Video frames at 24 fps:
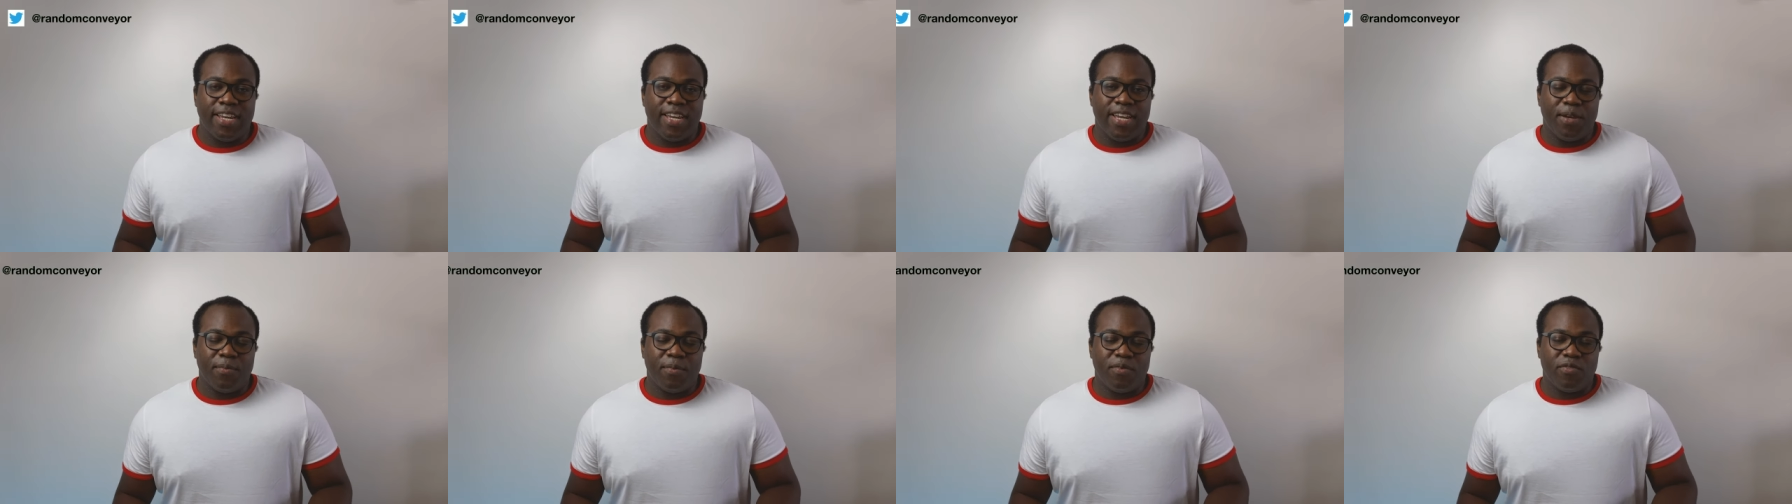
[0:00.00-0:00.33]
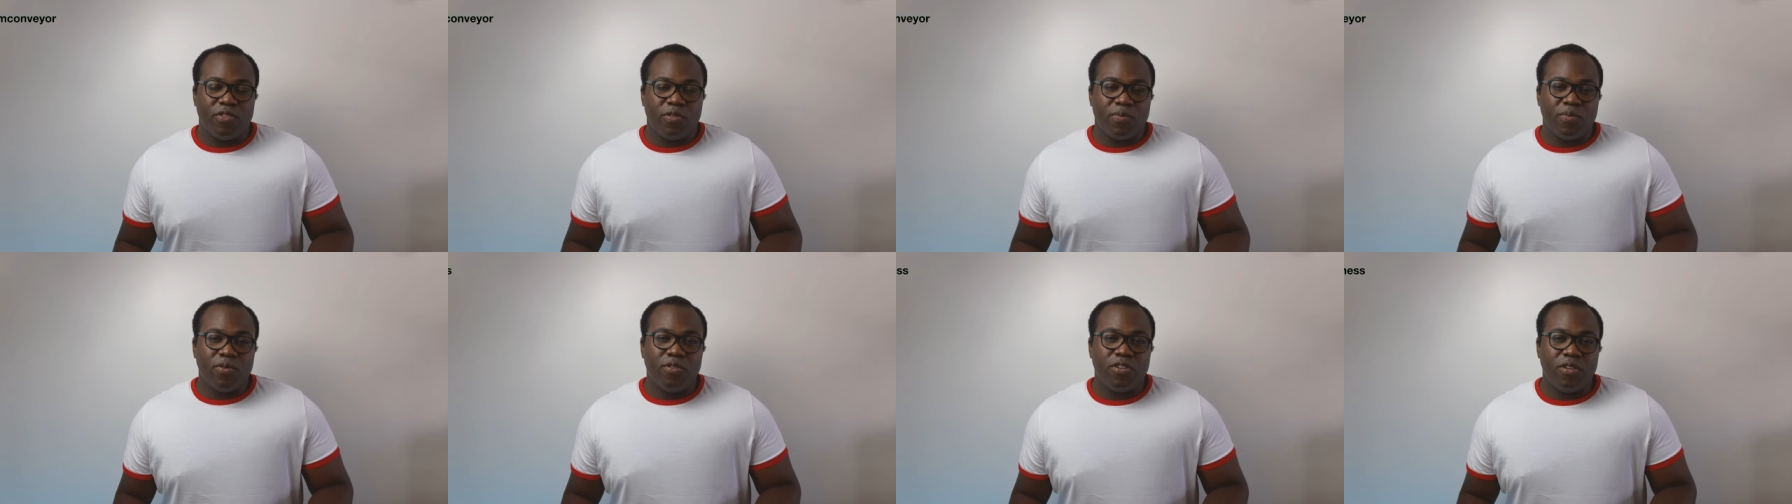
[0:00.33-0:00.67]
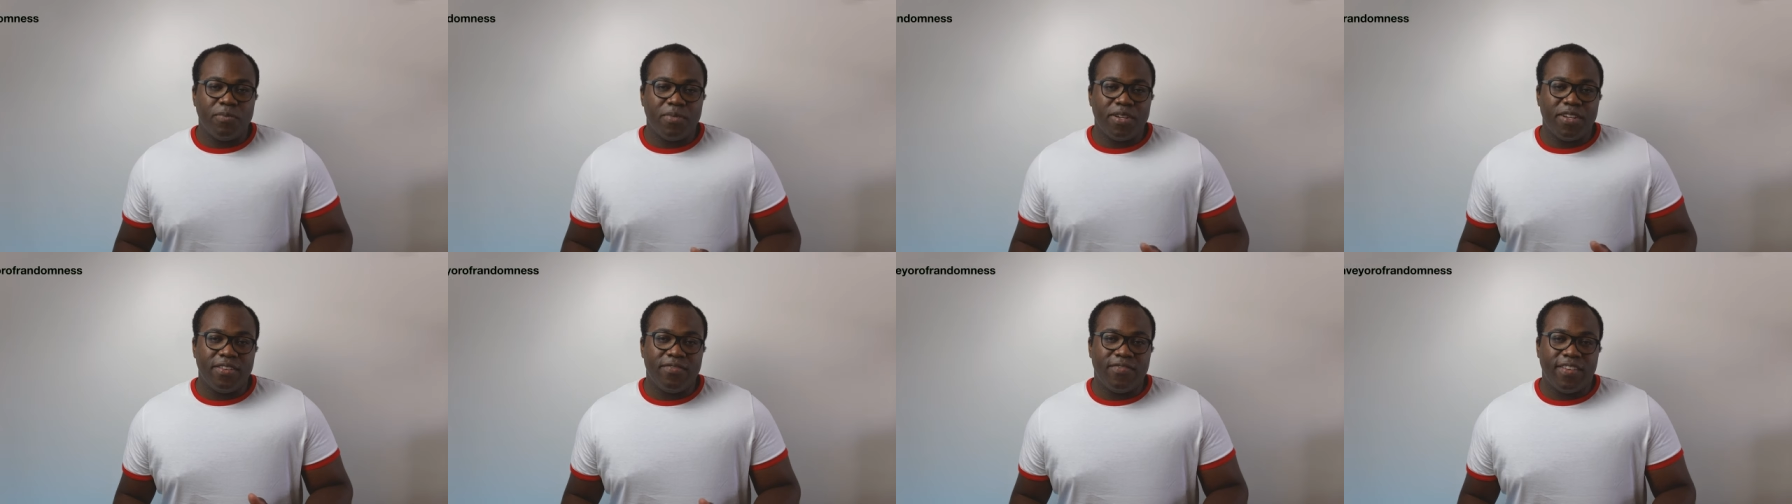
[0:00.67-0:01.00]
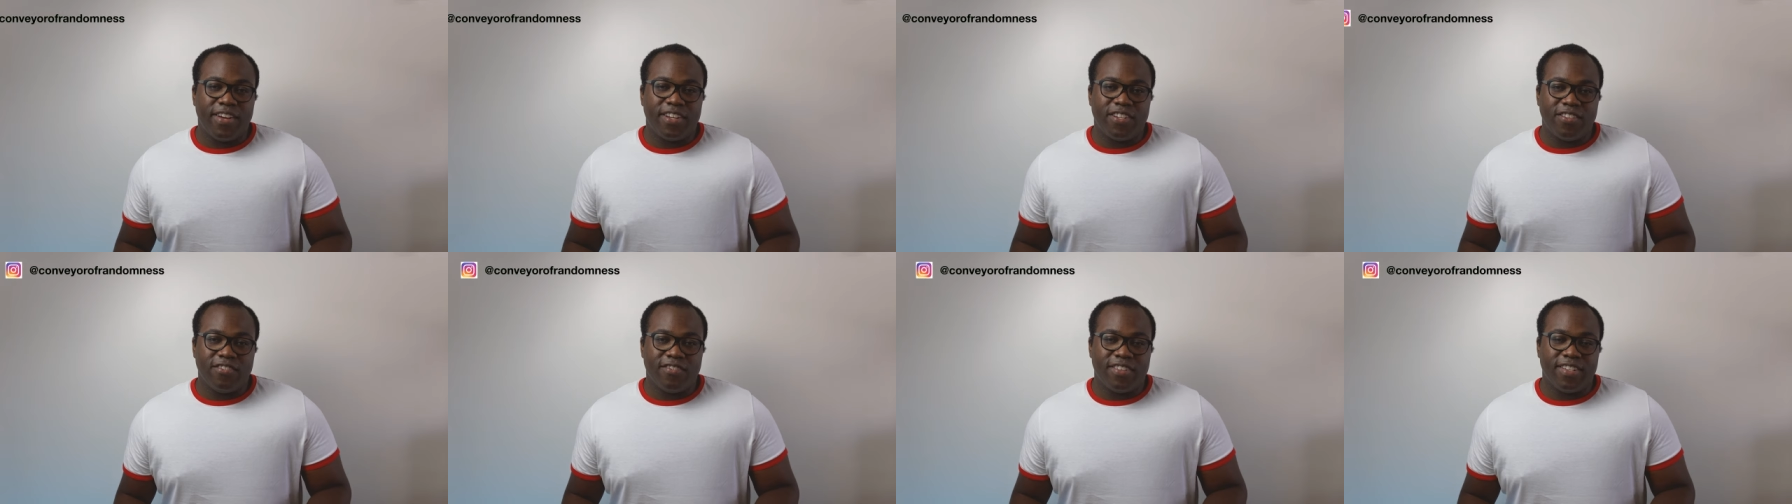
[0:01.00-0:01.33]
and with smaller
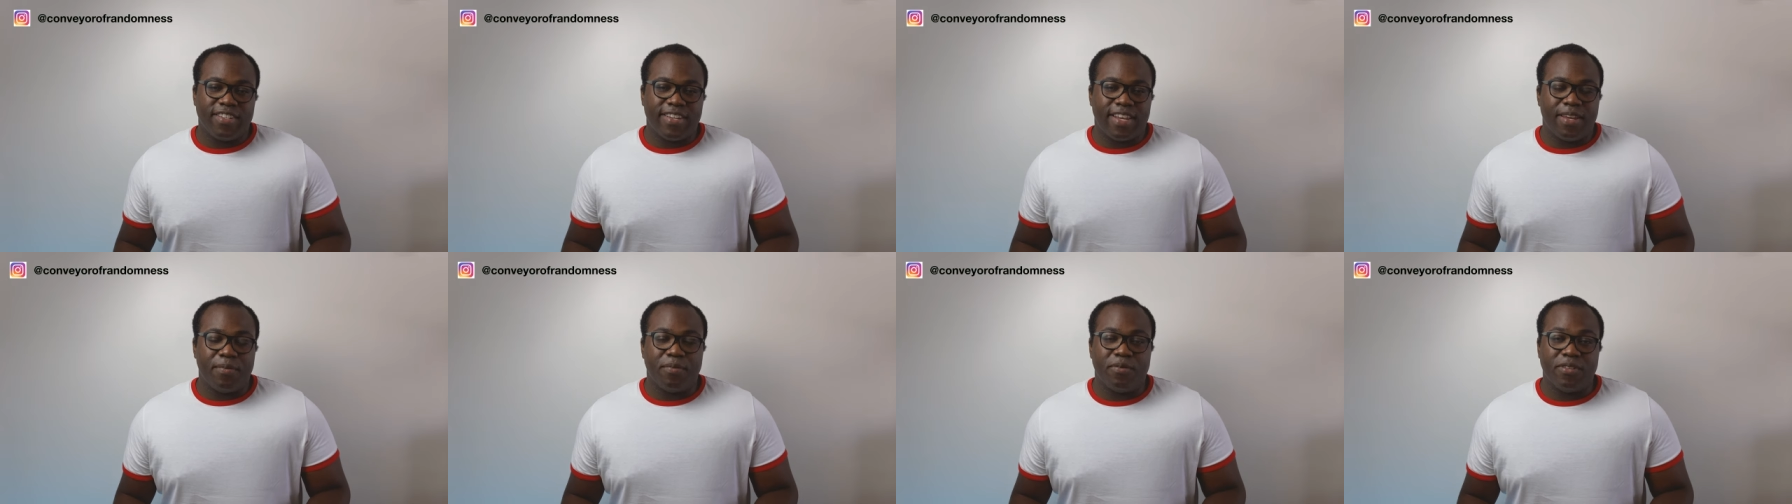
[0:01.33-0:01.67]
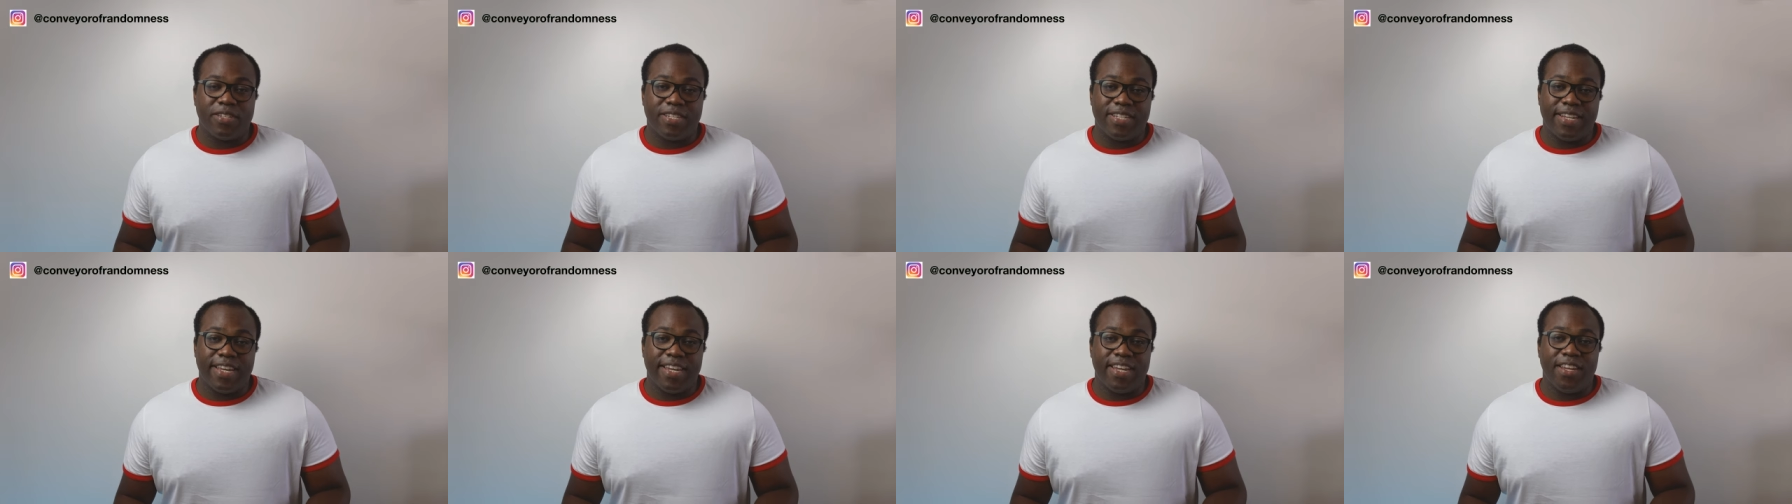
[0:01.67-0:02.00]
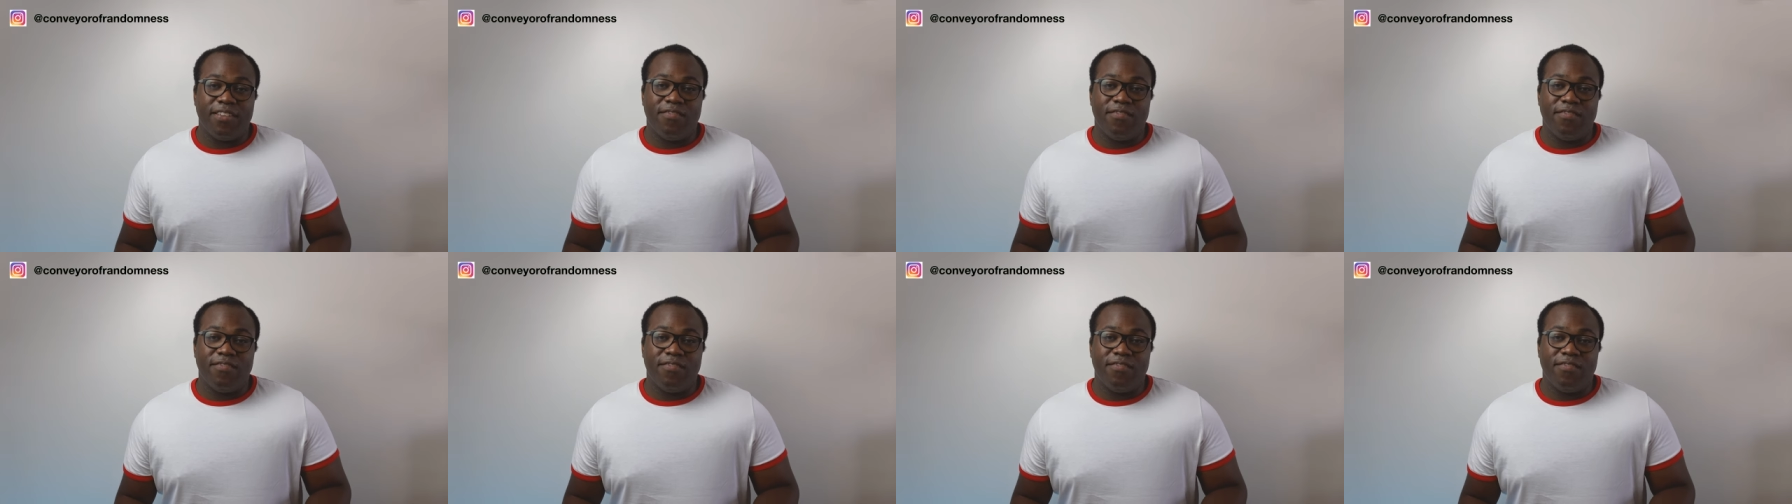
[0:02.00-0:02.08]
manufacturers able to take